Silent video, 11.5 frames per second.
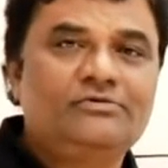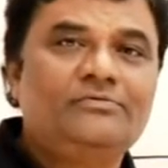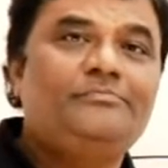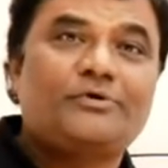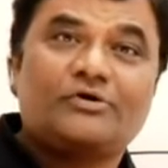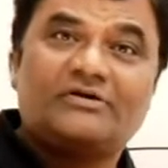So
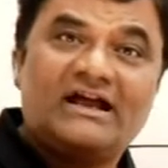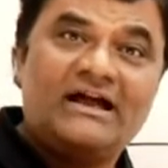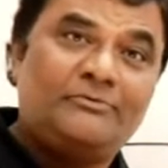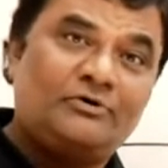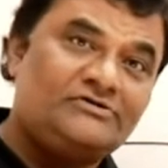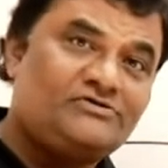
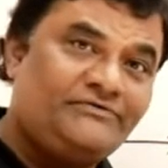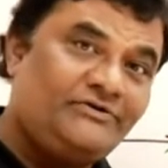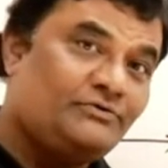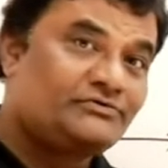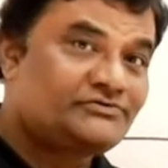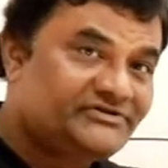program also
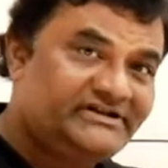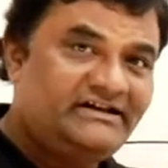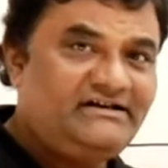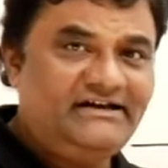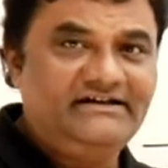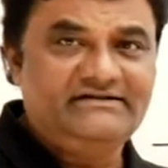used to see
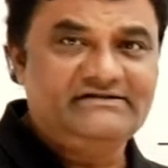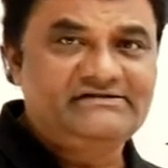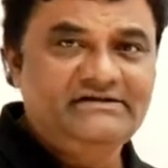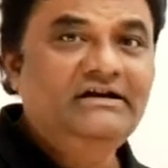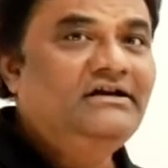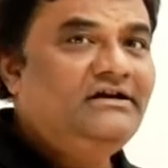it like this.